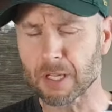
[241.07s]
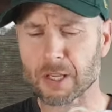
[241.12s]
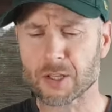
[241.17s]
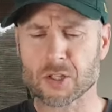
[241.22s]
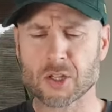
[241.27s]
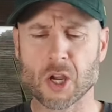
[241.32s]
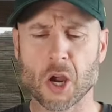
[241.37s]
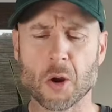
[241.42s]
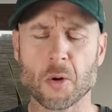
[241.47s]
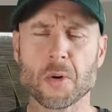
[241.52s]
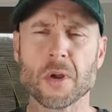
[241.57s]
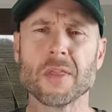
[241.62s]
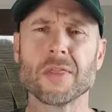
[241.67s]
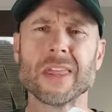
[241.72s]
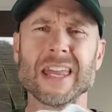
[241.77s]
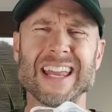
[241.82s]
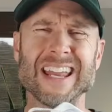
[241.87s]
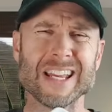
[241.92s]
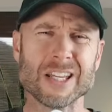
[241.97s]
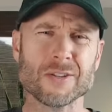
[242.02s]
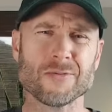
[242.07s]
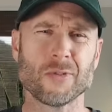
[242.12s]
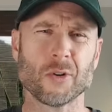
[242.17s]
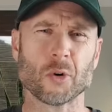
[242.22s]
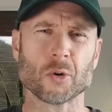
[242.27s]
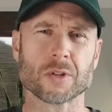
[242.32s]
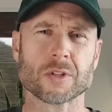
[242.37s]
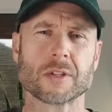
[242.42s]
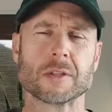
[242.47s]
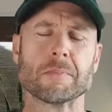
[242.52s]
So the
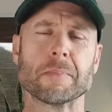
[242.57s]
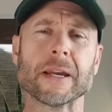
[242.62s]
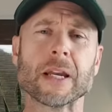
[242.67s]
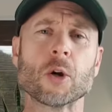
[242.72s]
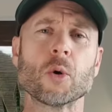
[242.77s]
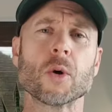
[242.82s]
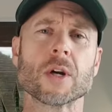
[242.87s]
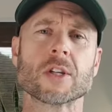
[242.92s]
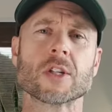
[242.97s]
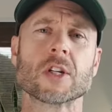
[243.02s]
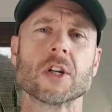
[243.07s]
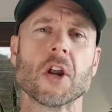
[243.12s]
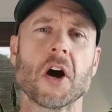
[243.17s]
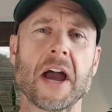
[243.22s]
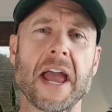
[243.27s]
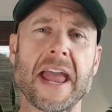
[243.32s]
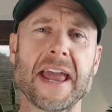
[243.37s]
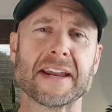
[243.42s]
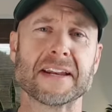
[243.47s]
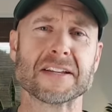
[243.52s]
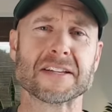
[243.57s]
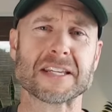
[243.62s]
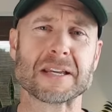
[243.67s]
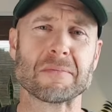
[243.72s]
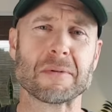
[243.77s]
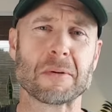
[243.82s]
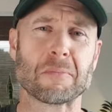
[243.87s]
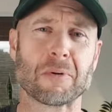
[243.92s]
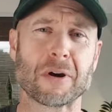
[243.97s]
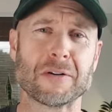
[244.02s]
S4s, the big question I had in
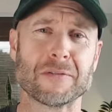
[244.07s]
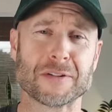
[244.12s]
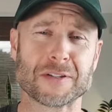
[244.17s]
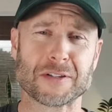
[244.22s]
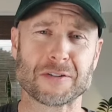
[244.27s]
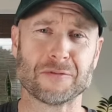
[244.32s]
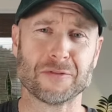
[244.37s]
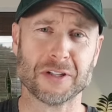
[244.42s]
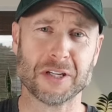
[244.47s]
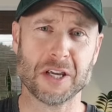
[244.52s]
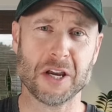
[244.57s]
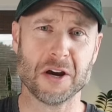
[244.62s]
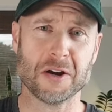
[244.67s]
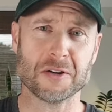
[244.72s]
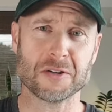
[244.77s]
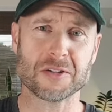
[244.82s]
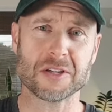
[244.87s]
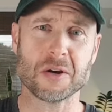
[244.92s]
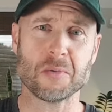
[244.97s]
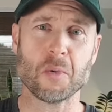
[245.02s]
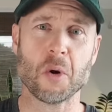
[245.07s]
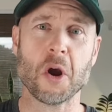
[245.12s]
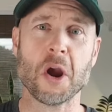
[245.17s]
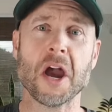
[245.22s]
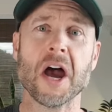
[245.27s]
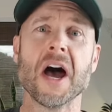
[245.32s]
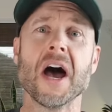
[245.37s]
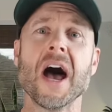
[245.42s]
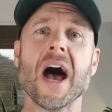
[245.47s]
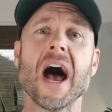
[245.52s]
some of the previous videos
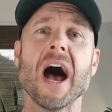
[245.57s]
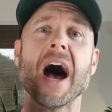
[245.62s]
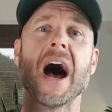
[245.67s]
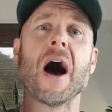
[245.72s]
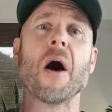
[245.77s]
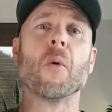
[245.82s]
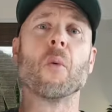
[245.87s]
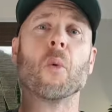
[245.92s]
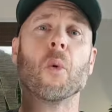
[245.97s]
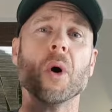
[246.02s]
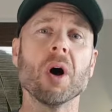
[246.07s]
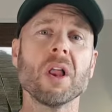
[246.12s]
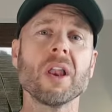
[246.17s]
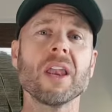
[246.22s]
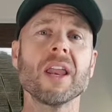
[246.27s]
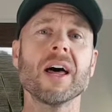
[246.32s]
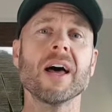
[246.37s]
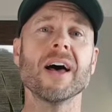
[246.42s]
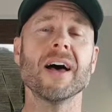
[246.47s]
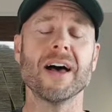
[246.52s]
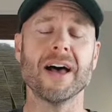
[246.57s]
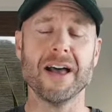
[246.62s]
were, will,